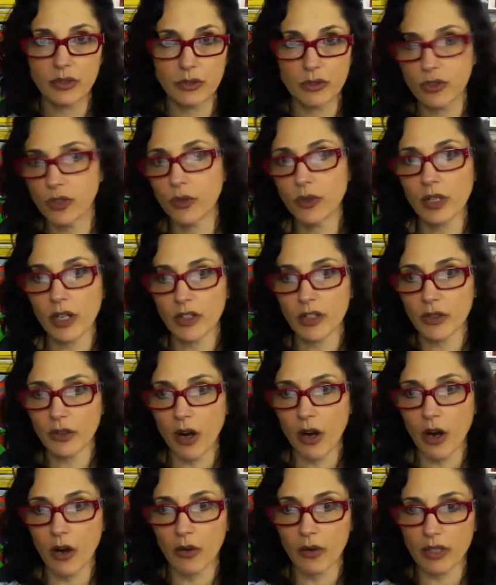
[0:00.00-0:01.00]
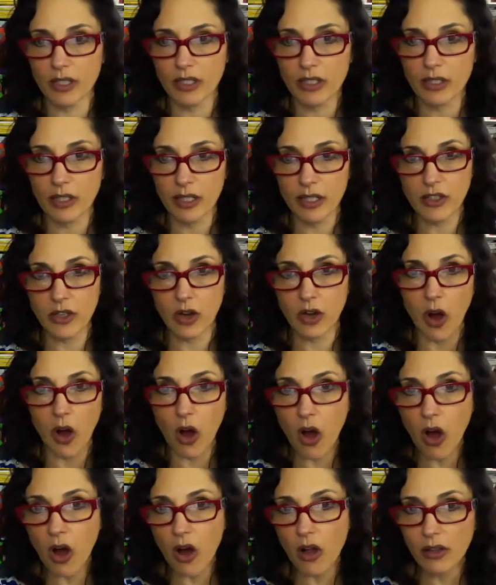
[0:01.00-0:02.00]
do it on your own. It's
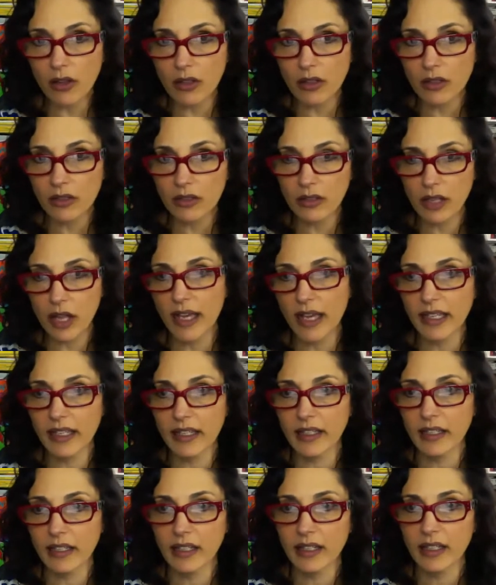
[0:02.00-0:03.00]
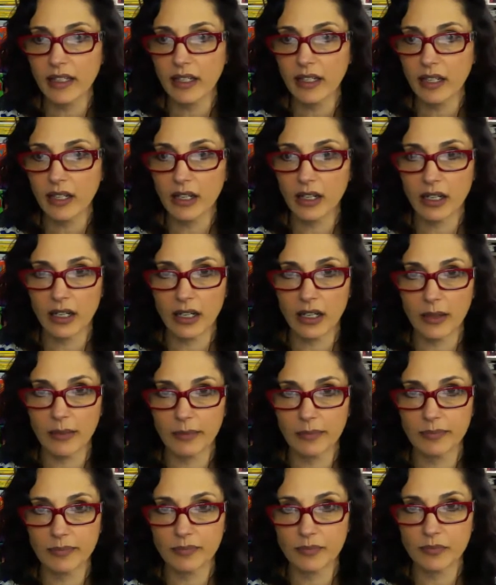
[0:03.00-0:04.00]
all like
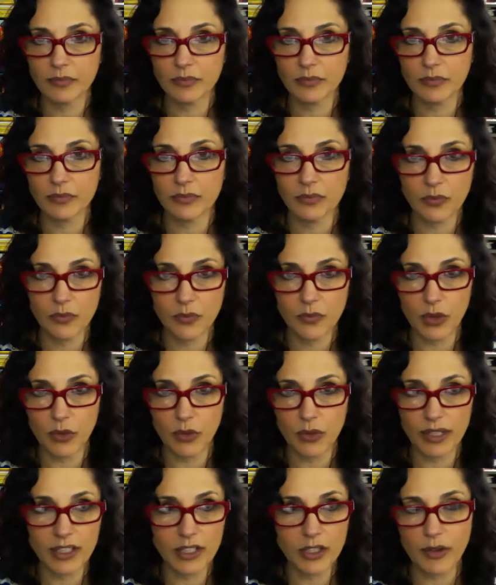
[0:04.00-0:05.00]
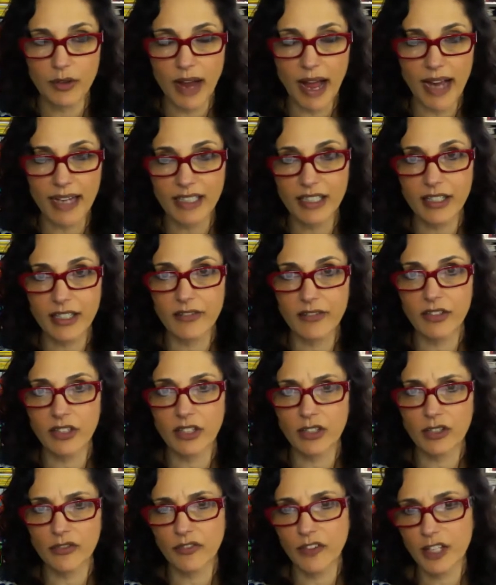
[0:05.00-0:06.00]
you know, interactive, and
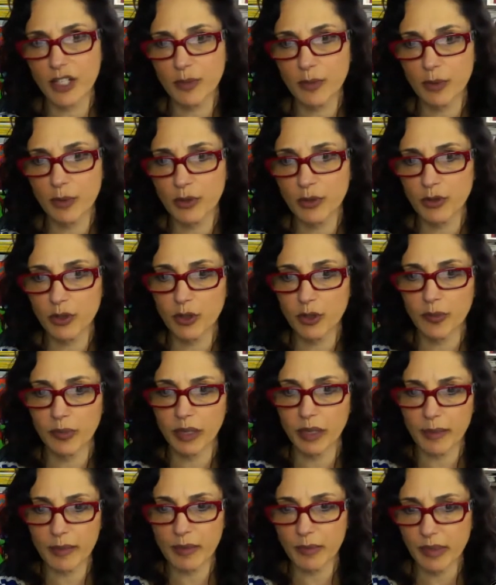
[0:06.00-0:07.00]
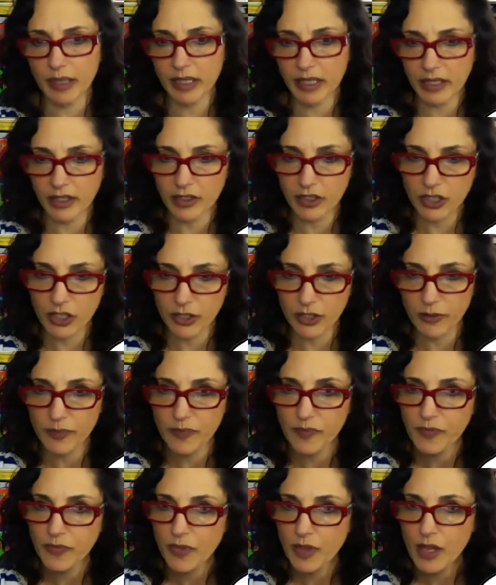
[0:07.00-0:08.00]
there's a Facebook group, and I'm going to be in there too.
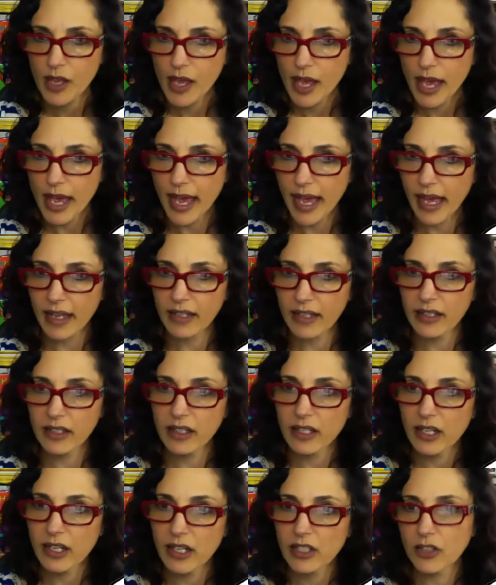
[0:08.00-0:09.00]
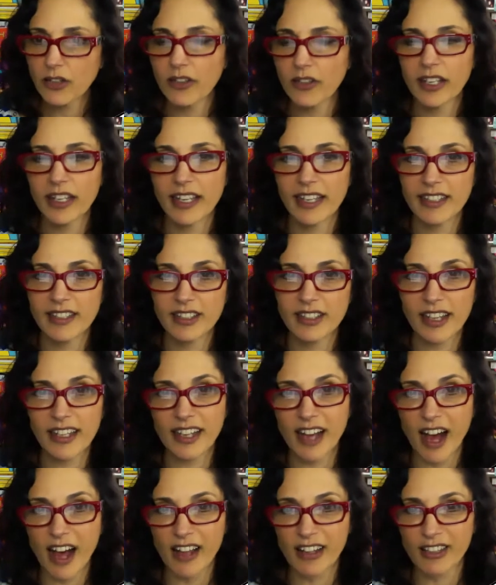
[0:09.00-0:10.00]
And so it's like
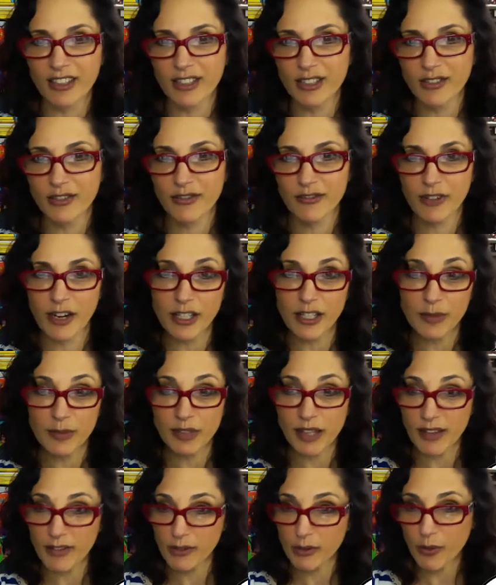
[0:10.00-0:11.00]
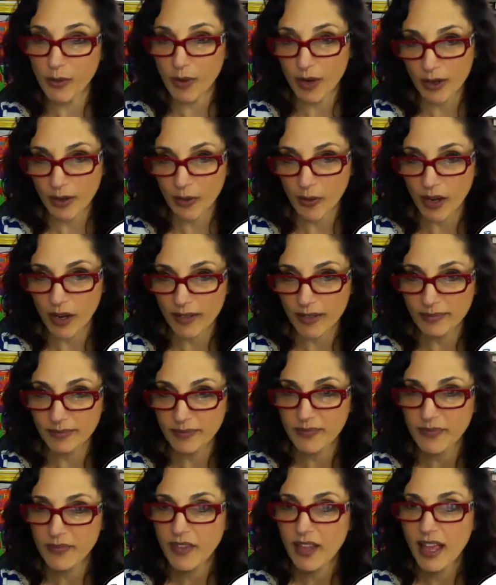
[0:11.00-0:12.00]
college. It's freshman level 101.
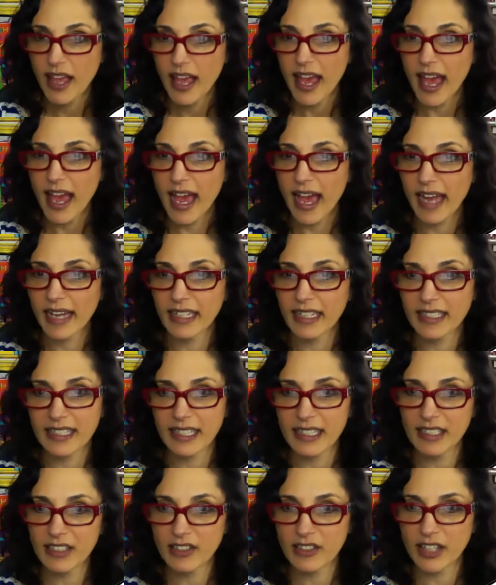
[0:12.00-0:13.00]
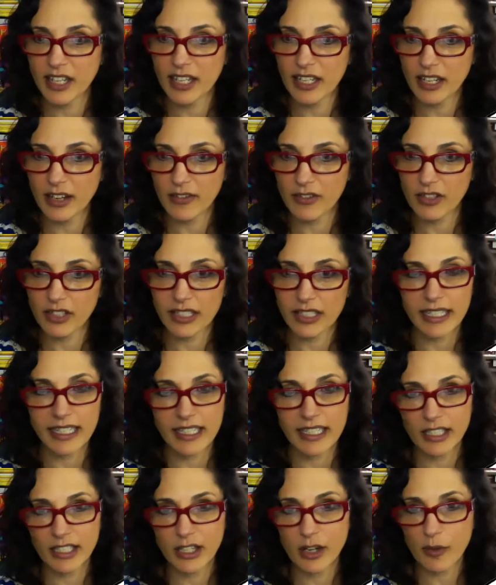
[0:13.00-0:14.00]
And it's they cover the
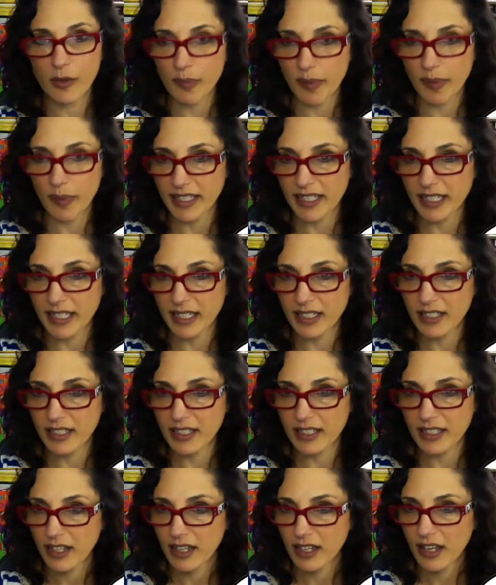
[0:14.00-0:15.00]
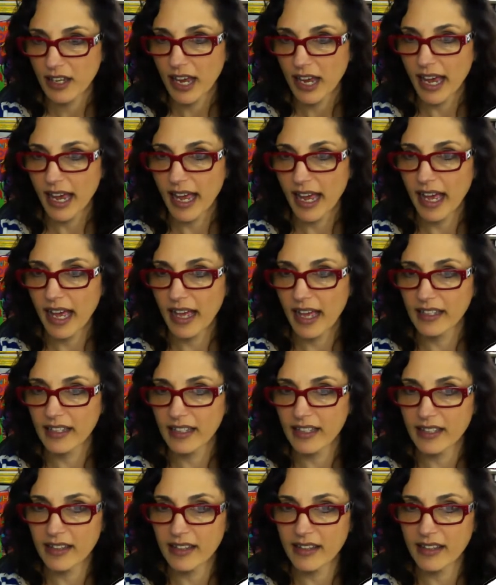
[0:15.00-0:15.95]
need to know basics, and